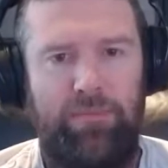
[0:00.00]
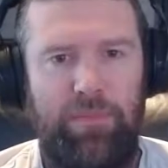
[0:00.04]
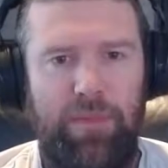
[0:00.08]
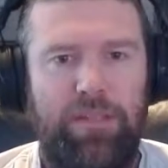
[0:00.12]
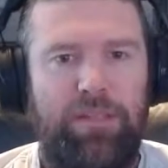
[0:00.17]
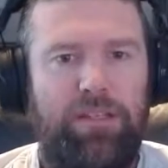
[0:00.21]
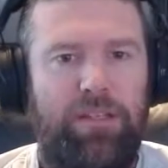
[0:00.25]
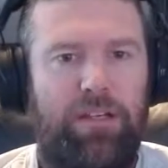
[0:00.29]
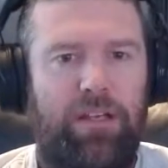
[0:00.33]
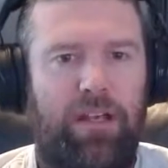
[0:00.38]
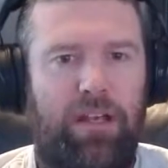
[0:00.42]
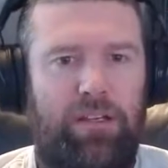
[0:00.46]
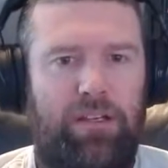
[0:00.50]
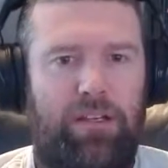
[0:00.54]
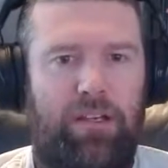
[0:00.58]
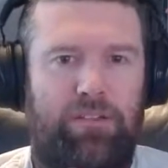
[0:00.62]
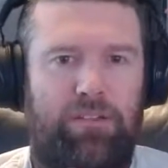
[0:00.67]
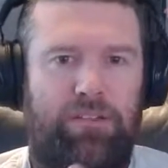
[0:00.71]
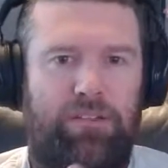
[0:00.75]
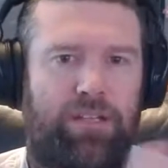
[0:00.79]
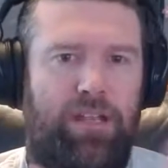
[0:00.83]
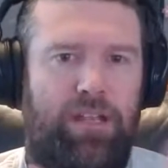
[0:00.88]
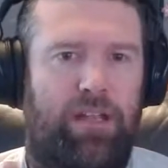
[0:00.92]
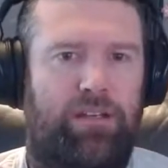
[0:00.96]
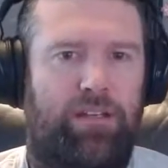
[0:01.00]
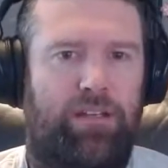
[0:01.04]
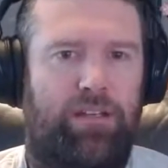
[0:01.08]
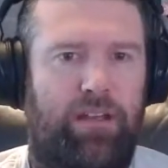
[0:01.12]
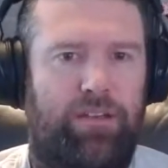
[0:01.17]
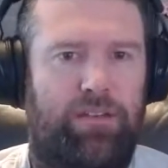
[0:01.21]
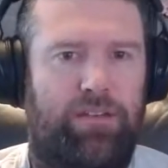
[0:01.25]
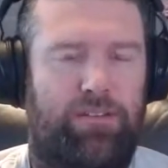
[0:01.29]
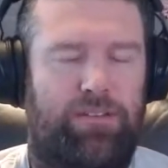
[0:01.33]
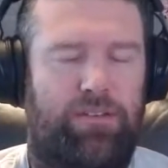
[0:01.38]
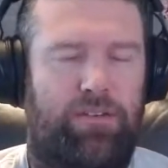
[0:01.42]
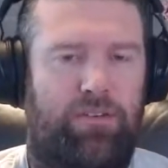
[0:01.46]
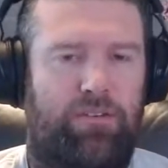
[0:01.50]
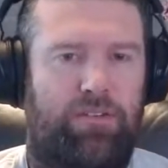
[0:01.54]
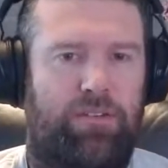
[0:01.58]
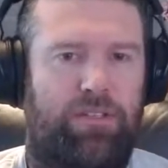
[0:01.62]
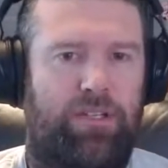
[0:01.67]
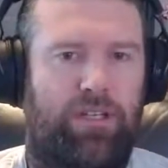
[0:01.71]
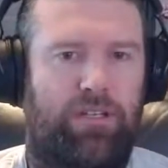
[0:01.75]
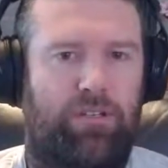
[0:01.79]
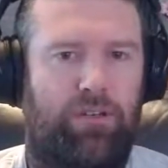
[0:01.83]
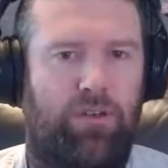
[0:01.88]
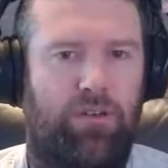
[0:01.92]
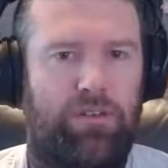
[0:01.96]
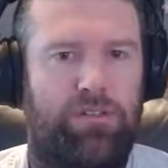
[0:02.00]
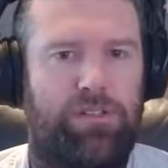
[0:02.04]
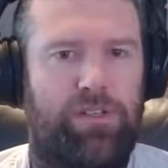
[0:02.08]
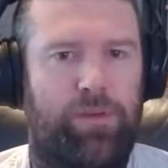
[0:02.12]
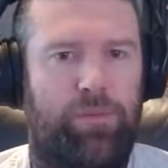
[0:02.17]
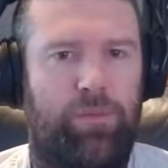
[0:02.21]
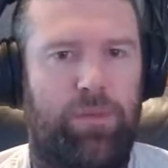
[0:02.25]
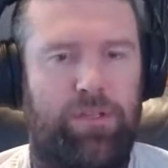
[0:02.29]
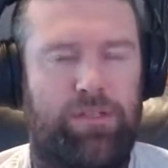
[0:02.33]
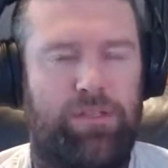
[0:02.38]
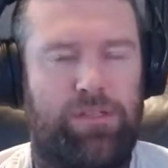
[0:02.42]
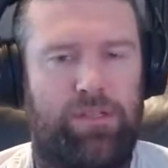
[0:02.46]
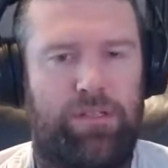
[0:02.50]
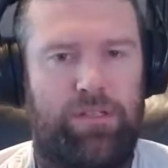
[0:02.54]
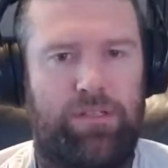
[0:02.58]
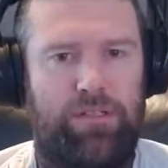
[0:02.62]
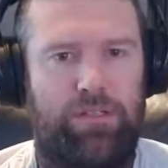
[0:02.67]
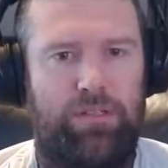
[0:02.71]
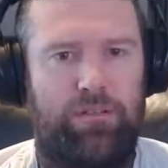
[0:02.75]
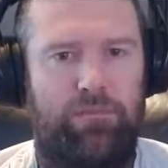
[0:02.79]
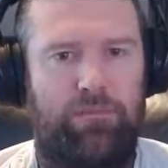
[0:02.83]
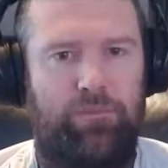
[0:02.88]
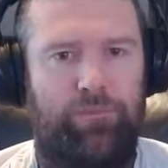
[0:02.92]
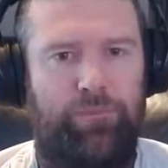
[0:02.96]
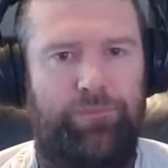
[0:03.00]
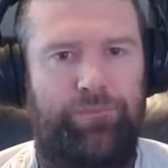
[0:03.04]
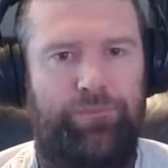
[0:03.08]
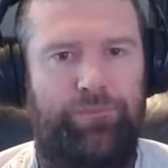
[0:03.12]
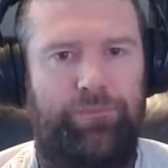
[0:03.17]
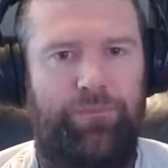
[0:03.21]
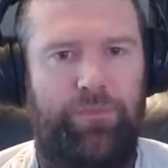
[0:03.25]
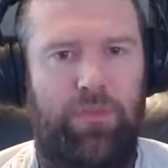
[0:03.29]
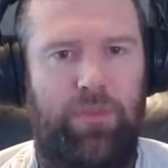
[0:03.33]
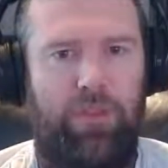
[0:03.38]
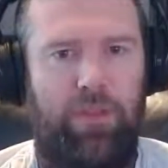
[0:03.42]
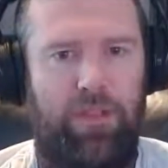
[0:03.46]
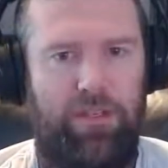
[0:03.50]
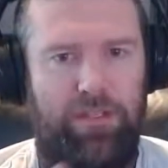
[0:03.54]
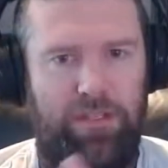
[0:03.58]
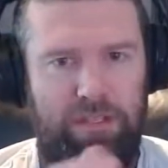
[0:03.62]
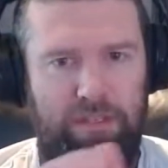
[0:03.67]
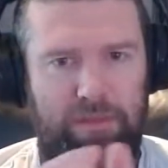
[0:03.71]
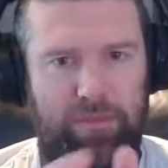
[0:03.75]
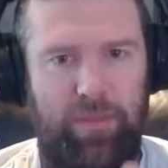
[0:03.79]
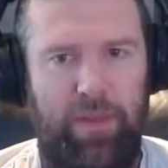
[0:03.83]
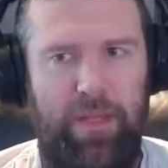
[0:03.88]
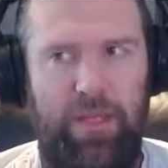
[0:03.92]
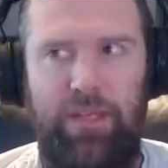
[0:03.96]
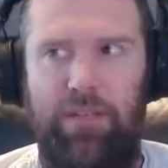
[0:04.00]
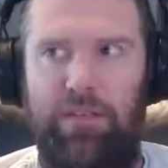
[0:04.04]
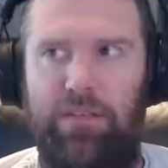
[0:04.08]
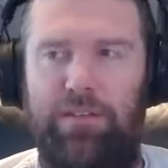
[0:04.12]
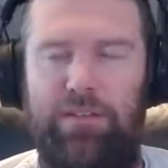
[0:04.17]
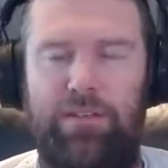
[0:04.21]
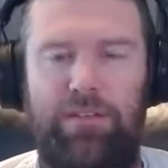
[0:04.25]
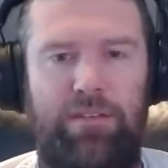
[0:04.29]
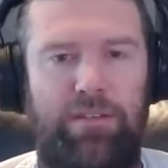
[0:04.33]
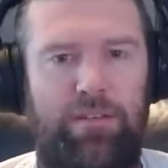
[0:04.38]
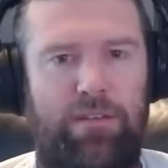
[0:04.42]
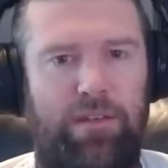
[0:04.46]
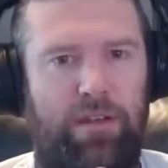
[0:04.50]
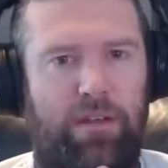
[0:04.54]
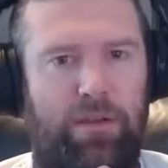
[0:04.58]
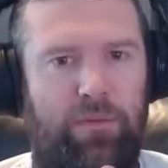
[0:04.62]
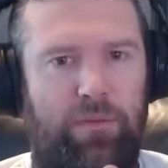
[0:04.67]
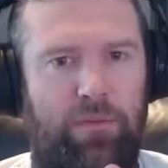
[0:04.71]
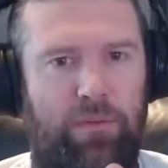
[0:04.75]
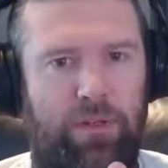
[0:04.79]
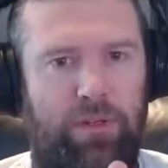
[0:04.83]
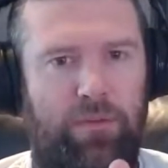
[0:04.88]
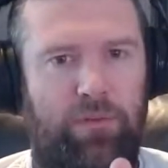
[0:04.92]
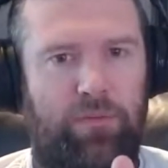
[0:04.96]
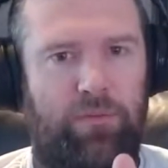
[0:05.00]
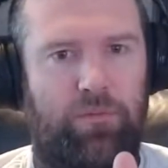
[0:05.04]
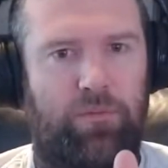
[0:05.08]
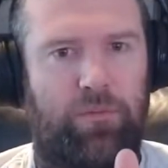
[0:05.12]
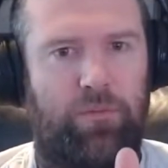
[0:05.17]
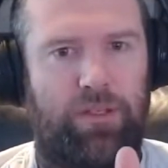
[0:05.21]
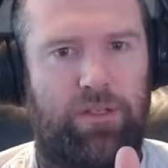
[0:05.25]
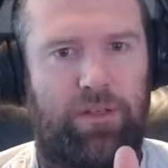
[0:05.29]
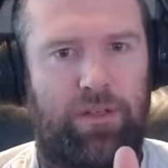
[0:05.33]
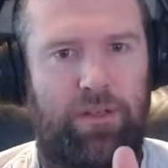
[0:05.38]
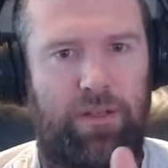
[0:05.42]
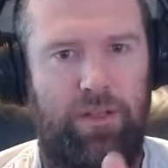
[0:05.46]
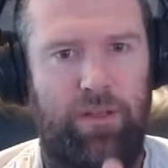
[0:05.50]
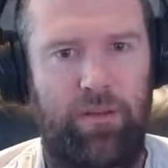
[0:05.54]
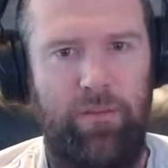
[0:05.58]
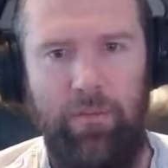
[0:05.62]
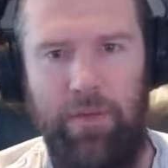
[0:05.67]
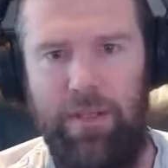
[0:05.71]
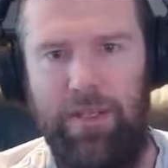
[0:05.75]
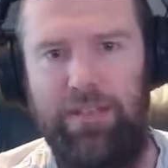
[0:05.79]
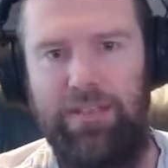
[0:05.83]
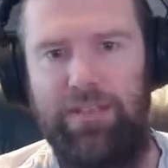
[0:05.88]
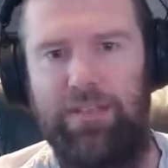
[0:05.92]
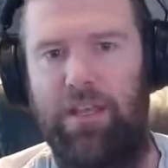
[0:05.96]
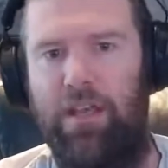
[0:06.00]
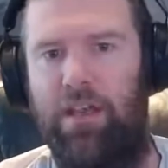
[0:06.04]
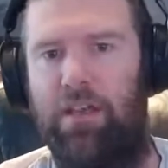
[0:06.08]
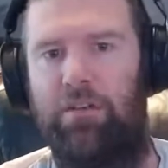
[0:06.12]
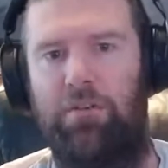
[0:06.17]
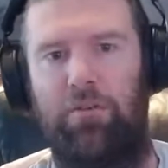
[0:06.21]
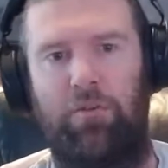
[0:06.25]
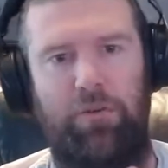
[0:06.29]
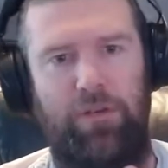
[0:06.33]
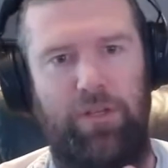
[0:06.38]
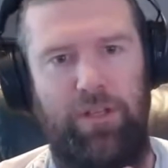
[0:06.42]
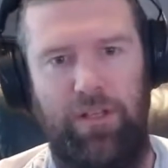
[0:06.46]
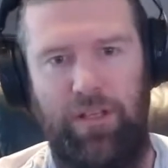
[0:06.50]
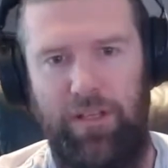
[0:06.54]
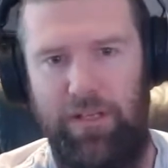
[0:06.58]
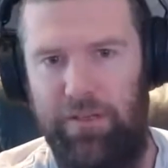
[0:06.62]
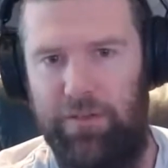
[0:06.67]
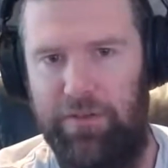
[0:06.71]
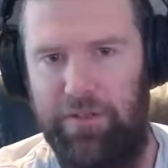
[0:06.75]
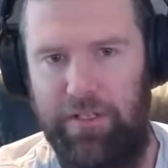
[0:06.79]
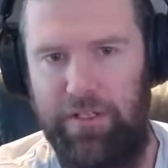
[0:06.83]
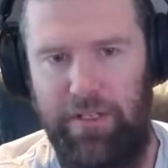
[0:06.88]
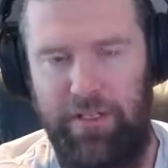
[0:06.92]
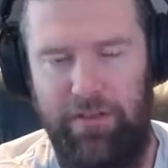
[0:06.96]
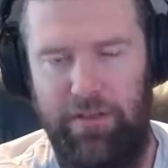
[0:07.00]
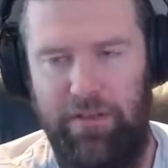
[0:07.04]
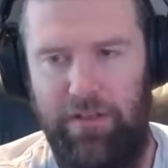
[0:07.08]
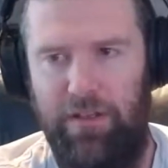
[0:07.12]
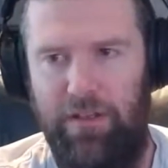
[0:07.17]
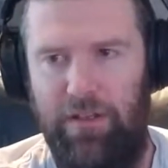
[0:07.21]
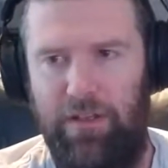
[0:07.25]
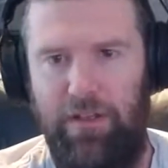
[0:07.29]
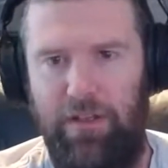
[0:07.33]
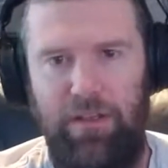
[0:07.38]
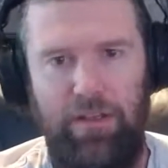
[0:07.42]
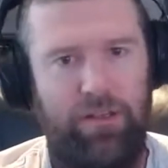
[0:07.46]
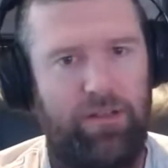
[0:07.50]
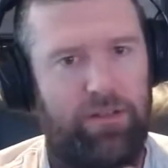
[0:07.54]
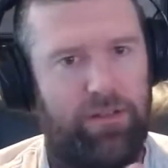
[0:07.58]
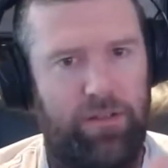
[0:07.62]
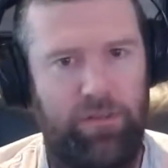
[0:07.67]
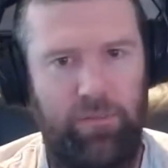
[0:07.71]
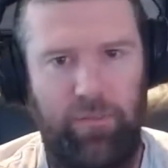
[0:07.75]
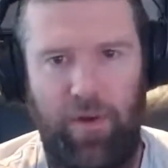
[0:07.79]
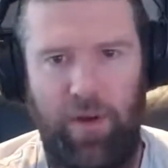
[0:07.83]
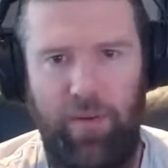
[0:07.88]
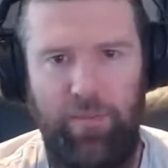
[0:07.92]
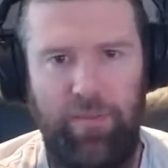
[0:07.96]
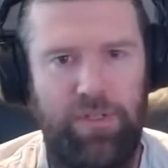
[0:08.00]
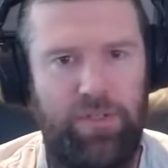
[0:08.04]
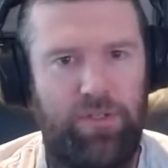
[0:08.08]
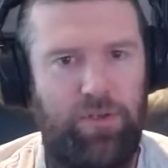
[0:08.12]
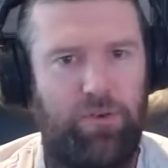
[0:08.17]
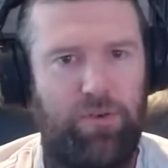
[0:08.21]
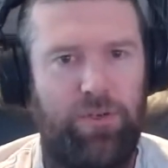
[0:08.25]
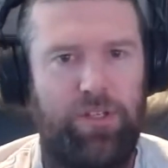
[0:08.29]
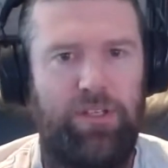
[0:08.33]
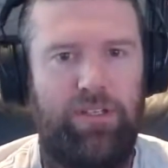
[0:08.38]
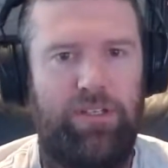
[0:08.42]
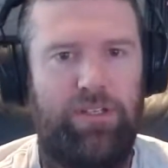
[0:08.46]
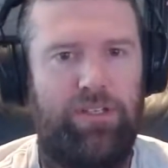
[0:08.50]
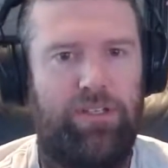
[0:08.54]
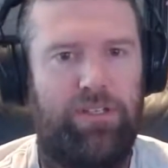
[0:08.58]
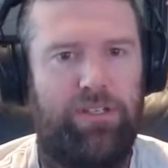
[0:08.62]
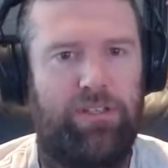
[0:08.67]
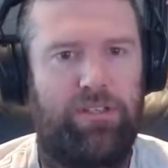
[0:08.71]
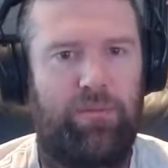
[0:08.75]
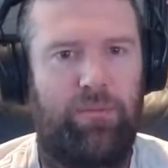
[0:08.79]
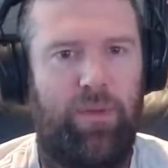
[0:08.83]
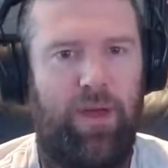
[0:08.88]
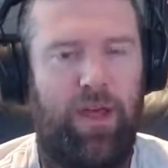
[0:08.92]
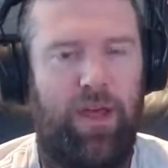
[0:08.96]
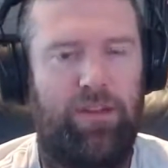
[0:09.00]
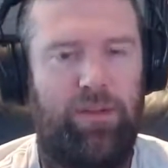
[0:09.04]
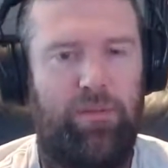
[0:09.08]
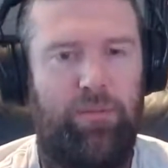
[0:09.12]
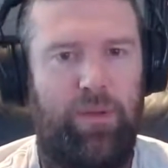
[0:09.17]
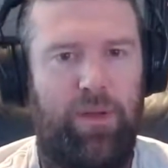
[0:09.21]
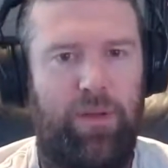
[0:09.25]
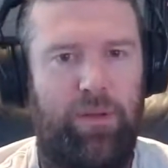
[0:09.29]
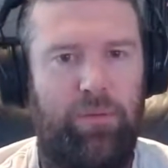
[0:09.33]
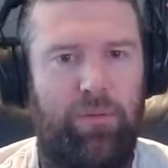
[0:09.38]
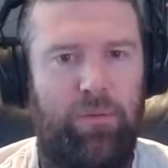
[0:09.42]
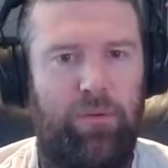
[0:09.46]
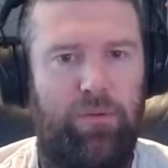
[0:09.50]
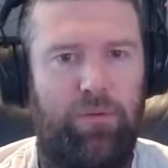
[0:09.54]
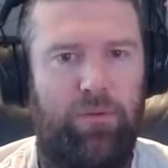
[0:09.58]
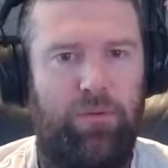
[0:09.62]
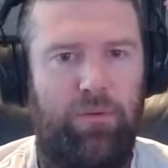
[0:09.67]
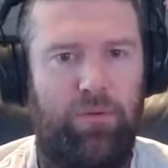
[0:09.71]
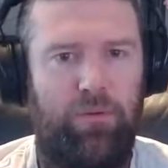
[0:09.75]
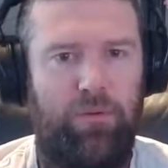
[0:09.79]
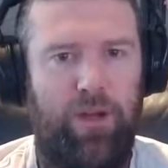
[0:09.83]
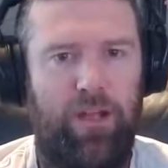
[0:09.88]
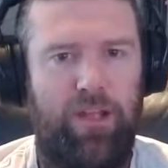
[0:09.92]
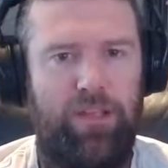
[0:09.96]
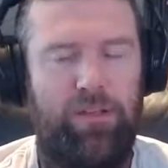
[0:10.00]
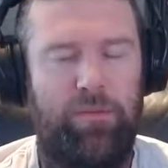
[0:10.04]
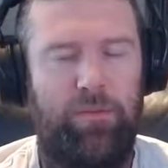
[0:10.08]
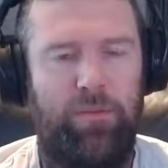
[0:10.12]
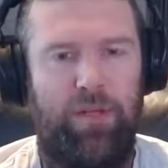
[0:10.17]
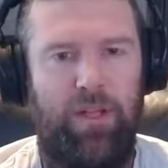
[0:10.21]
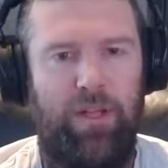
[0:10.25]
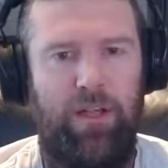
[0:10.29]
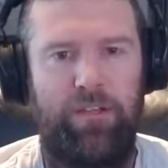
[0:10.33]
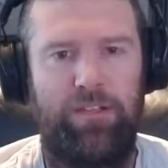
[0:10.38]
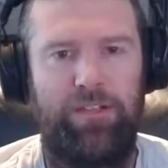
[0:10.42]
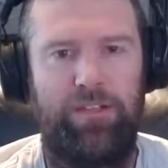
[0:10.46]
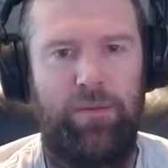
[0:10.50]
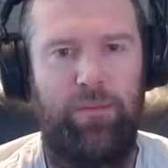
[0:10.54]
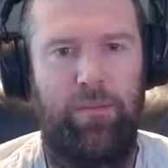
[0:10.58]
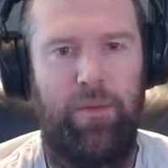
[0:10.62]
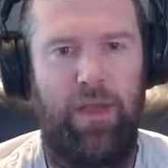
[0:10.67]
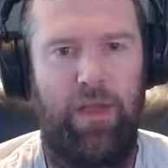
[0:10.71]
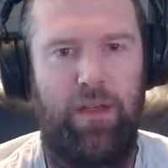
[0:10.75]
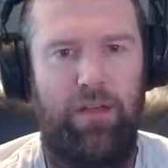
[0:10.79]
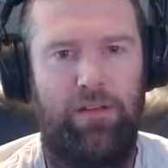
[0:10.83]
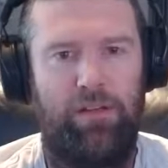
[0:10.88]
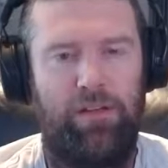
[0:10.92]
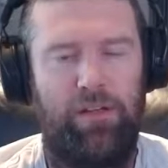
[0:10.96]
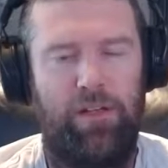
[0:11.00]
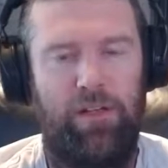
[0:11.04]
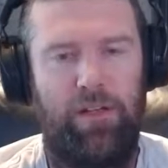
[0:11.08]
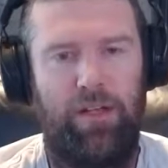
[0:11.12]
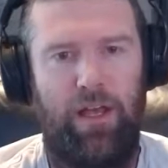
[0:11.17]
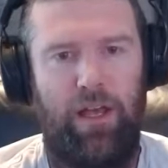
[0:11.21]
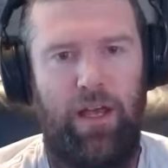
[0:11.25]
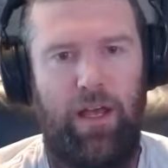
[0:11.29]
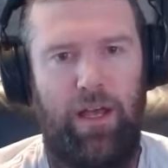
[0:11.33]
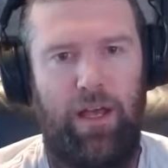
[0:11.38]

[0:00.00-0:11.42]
doesn't mean you can't go start another sort of technology business. It just means when you hear me say it or you're hearing, you might be talking to some other people around the place about